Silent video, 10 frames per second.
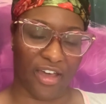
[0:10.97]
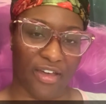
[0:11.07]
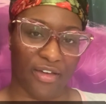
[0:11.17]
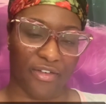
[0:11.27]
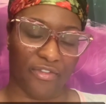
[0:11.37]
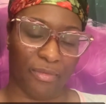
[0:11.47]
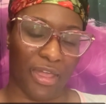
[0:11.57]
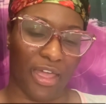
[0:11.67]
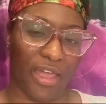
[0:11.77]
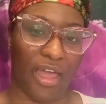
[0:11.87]
of
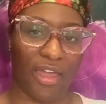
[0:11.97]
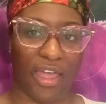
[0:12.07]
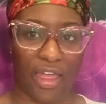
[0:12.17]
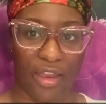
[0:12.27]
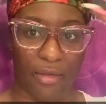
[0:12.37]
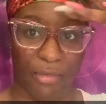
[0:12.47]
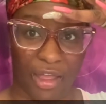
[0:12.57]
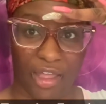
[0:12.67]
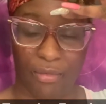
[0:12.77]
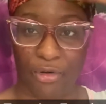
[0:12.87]
me getting my
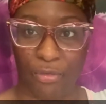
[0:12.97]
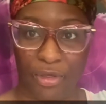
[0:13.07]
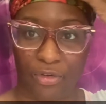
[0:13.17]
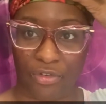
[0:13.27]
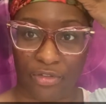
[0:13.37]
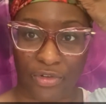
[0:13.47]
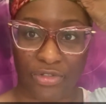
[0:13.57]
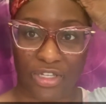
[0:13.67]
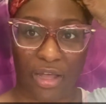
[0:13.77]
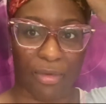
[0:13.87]
chemical peel for the
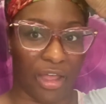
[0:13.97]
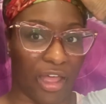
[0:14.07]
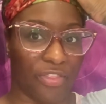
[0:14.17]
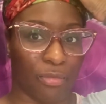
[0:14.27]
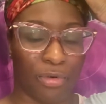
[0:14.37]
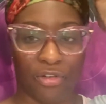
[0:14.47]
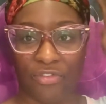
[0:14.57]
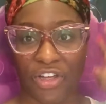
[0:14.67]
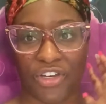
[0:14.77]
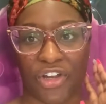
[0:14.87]
first time. I got the
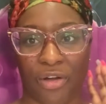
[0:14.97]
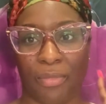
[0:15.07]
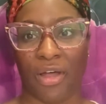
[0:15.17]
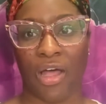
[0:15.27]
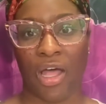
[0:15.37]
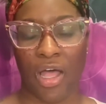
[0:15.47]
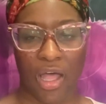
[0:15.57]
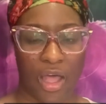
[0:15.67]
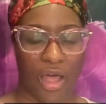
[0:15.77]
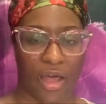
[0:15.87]
Perfect Derma
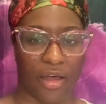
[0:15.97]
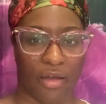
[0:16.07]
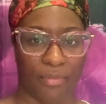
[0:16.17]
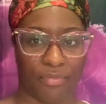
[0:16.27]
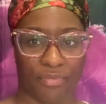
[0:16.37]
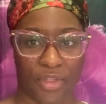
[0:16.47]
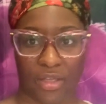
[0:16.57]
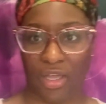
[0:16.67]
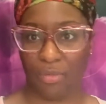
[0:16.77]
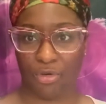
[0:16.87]

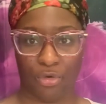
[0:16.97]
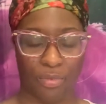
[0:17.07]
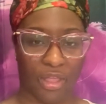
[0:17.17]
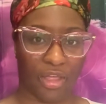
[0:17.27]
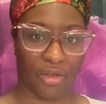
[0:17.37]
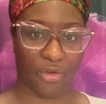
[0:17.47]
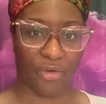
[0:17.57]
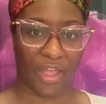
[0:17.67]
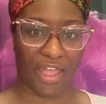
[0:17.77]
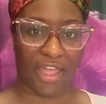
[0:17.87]
chemical
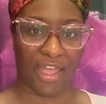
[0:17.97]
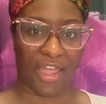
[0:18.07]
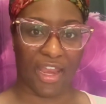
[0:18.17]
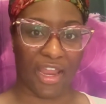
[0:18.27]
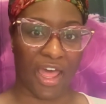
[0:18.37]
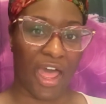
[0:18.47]
peel, and